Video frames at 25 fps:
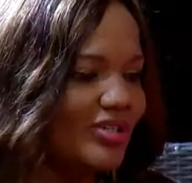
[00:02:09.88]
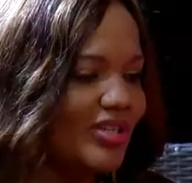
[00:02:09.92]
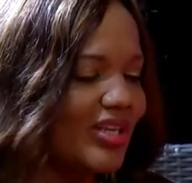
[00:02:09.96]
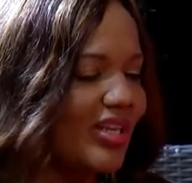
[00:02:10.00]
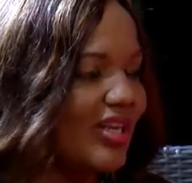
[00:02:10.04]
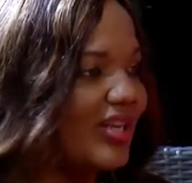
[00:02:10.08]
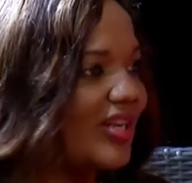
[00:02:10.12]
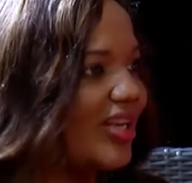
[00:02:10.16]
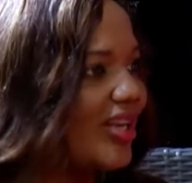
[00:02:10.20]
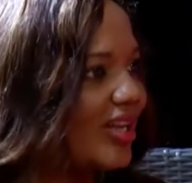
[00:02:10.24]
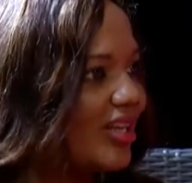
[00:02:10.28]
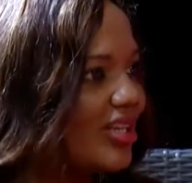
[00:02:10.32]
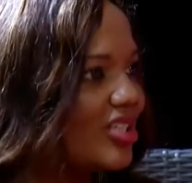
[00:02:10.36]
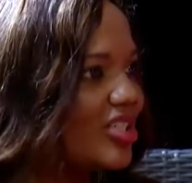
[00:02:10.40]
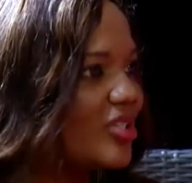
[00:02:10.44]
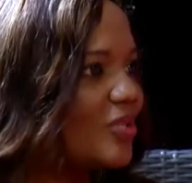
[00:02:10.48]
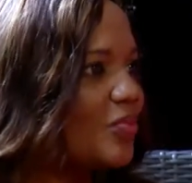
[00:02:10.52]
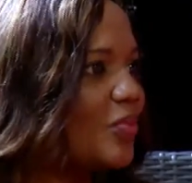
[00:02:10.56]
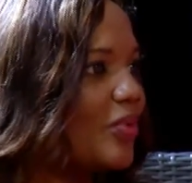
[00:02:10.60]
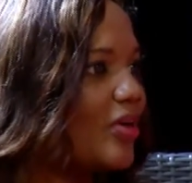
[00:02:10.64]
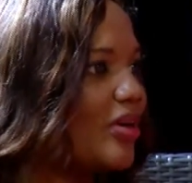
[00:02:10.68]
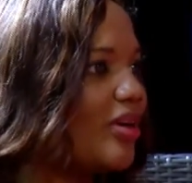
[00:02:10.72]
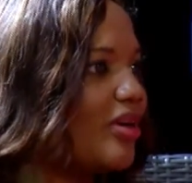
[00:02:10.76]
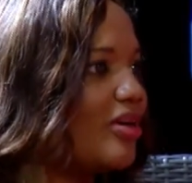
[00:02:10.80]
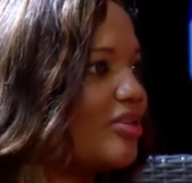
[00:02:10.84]
sing in English,
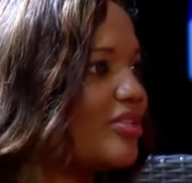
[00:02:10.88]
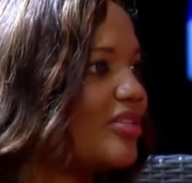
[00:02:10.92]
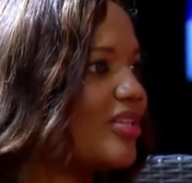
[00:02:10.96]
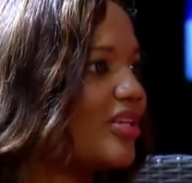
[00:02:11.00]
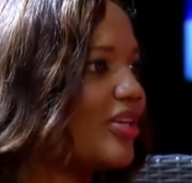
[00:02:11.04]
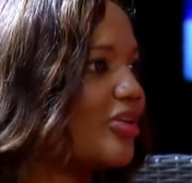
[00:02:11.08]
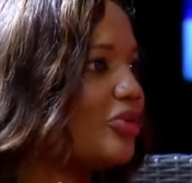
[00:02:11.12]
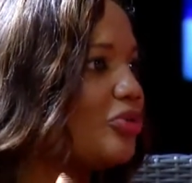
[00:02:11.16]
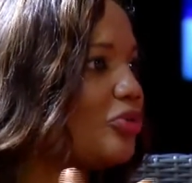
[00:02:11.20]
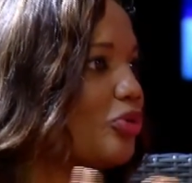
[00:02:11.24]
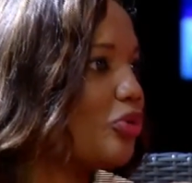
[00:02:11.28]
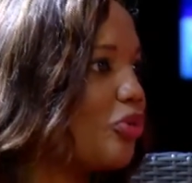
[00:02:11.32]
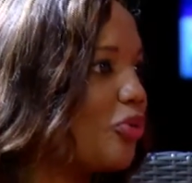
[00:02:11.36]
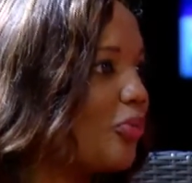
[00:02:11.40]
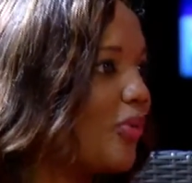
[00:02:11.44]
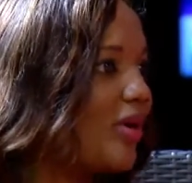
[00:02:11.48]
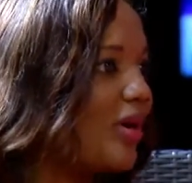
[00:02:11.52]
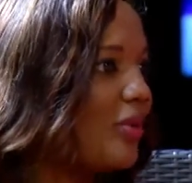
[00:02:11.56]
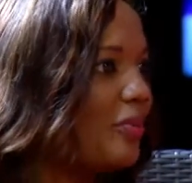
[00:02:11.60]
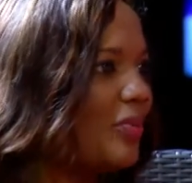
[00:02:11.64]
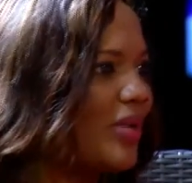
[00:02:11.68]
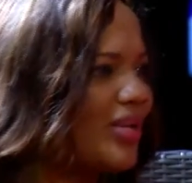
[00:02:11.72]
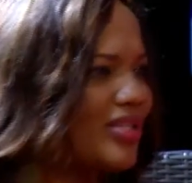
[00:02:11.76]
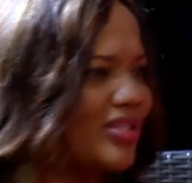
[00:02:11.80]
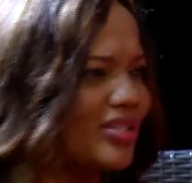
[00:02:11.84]
sing in
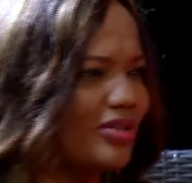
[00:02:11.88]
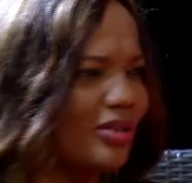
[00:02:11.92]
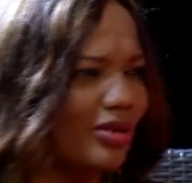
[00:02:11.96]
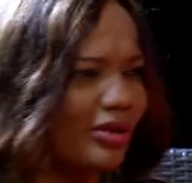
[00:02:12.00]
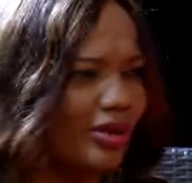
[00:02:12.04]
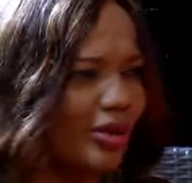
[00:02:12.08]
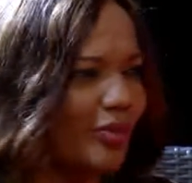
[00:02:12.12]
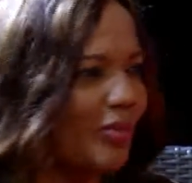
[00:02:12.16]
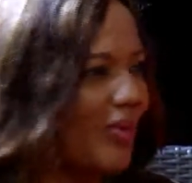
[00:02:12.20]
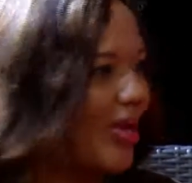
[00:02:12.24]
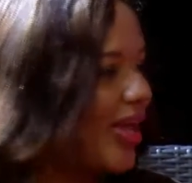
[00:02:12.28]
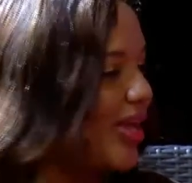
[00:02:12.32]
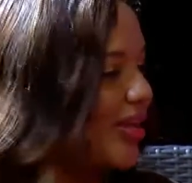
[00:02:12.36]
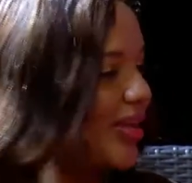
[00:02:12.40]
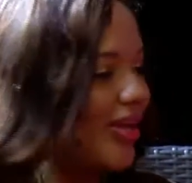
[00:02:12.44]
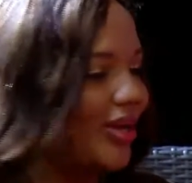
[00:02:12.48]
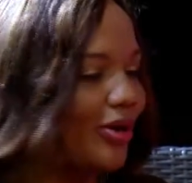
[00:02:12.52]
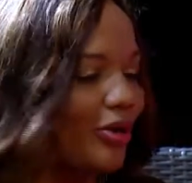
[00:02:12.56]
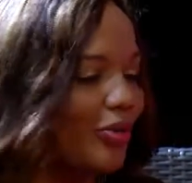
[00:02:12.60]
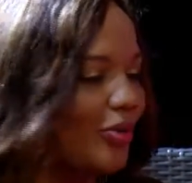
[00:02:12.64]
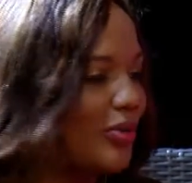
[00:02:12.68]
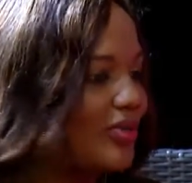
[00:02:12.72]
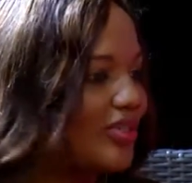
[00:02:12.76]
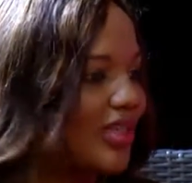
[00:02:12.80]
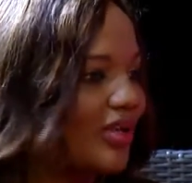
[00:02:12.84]
Yoruba, mix it all up. And I
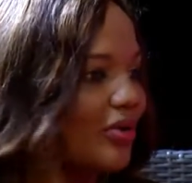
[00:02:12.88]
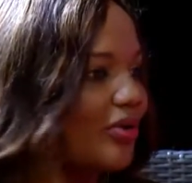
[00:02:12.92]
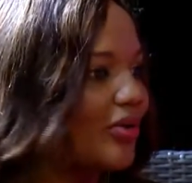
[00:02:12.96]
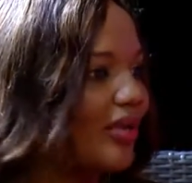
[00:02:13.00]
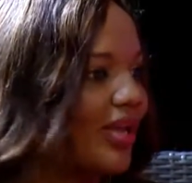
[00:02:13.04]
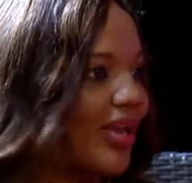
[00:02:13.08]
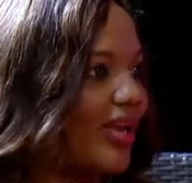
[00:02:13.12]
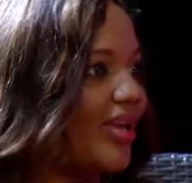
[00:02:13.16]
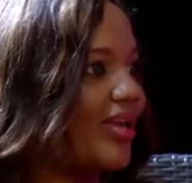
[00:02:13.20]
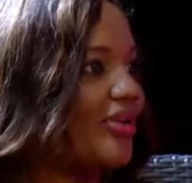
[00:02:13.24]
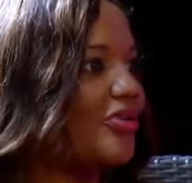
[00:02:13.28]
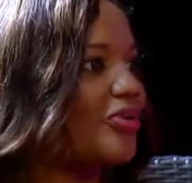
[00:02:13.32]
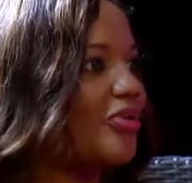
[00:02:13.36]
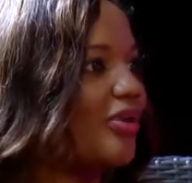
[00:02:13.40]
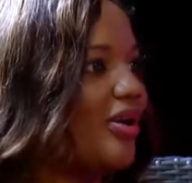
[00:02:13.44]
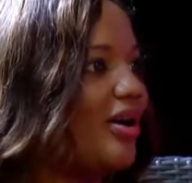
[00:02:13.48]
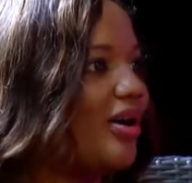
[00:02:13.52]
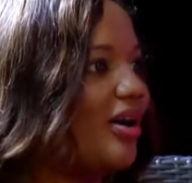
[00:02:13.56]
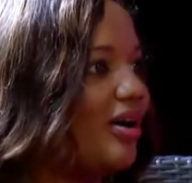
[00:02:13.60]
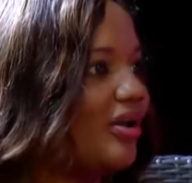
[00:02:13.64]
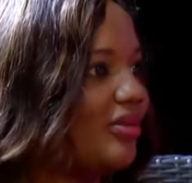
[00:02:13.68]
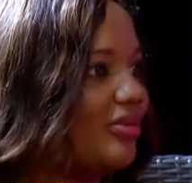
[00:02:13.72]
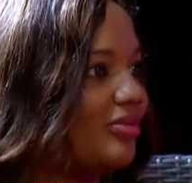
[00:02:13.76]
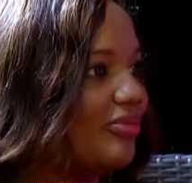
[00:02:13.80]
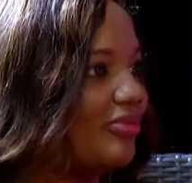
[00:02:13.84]
almost like, okay, you
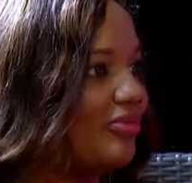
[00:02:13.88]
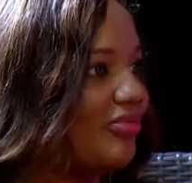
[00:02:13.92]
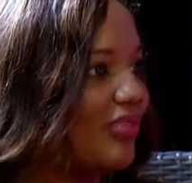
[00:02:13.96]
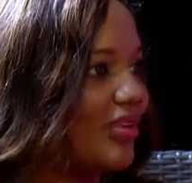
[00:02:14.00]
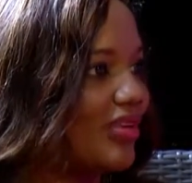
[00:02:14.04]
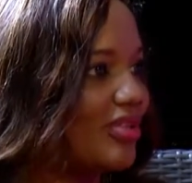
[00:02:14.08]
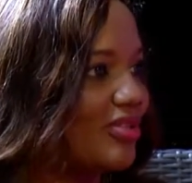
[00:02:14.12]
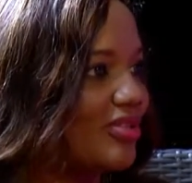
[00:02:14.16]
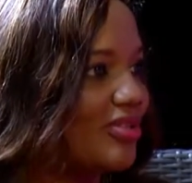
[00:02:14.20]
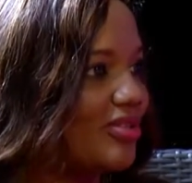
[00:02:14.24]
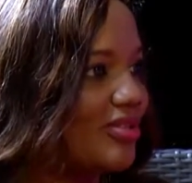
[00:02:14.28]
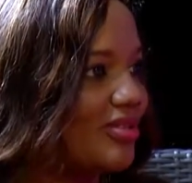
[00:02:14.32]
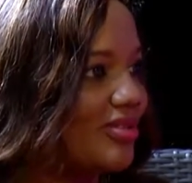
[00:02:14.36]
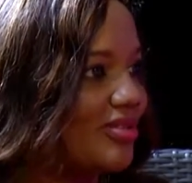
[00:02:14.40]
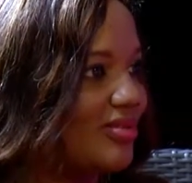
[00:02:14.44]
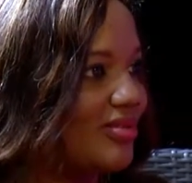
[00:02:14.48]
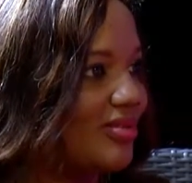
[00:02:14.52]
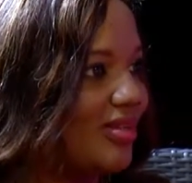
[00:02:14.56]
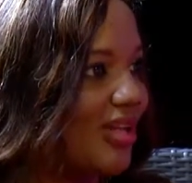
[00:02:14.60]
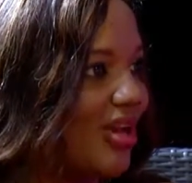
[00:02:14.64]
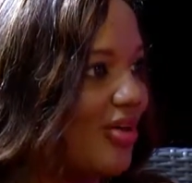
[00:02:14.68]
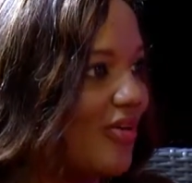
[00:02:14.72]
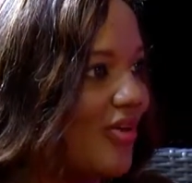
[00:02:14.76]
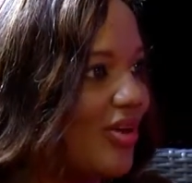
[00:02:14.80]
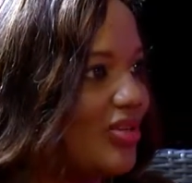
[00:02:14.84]
can't fix
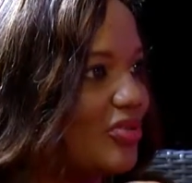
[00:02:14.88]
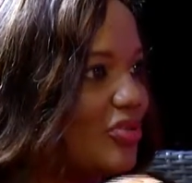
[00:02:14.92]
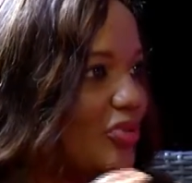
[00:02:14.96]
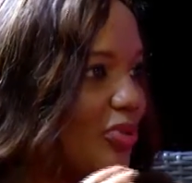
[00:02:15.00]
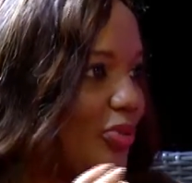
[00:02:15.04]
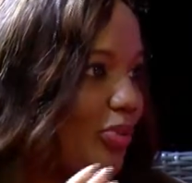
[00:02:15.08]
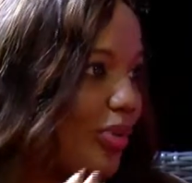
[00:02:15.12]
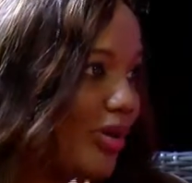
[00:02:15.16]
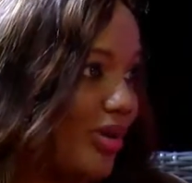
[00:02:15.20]
Lara into